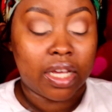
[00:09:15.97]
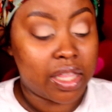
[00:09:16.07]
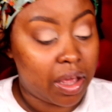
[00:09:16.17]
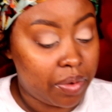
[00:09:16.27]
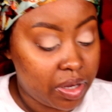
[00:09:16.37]
that
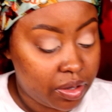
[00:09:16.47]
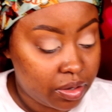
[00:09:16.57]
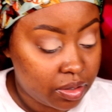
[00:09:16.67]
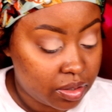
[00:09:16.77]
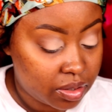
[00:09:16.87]
I want to
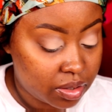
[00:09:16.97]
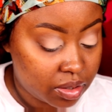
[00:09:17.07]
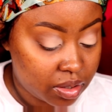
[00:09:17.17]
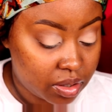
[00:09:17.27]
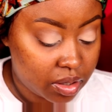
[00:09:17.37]
use.
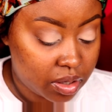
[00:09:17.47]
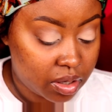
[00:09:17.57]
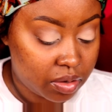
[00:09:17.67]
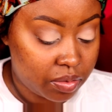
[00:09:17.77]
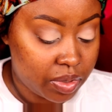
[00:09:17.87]

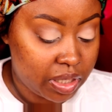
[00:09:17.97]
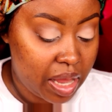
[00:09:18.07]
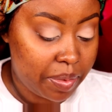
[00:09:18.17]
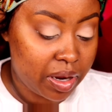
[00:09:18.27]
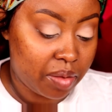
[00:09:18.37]
We're
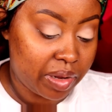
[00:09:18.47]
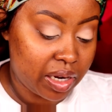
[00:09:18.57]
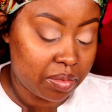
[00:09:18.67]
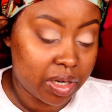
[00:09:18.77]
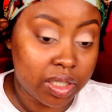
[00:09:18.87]
tapping our
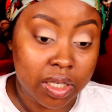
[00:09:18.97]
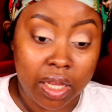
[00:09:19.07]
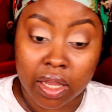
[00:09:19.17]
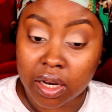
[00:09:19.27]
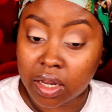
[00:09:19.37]
blending brush in that.